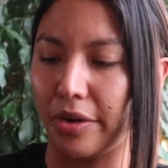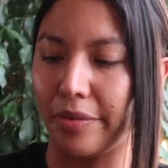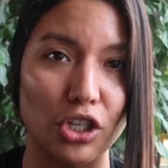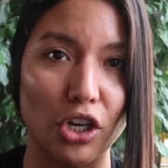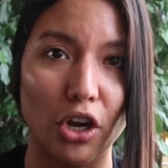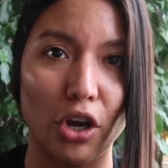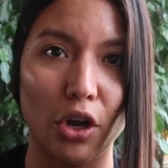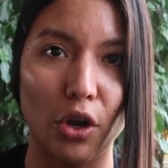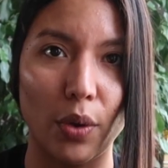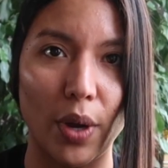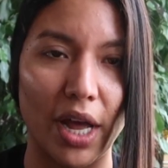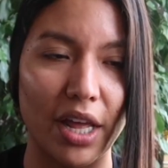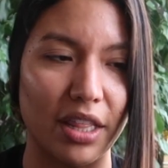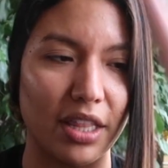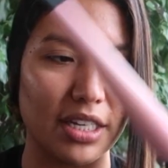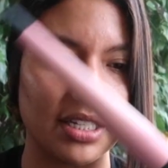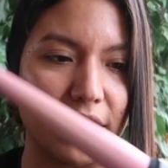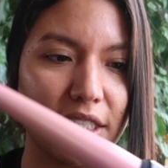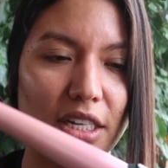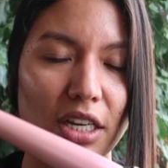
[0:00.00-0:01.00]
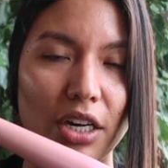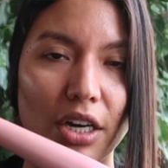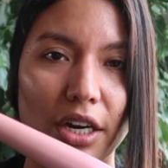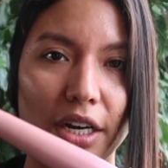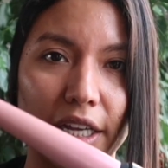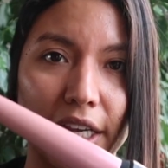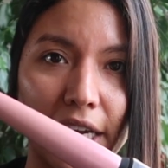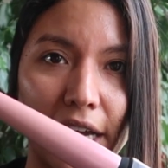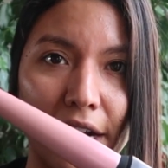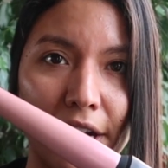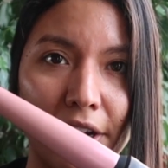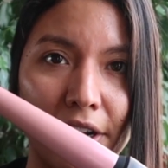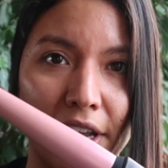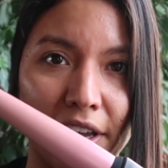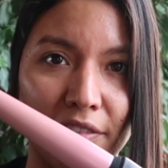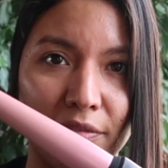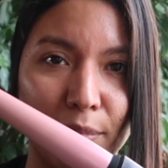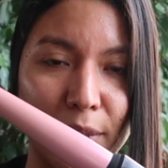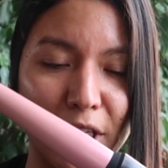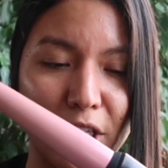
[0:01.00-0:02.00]
So this is a curling iron
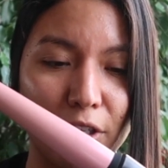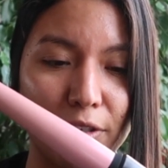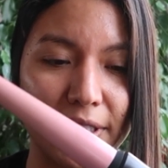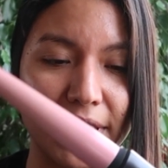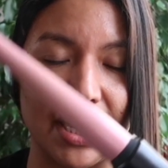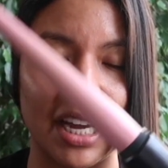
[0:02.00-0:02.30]
I've been using.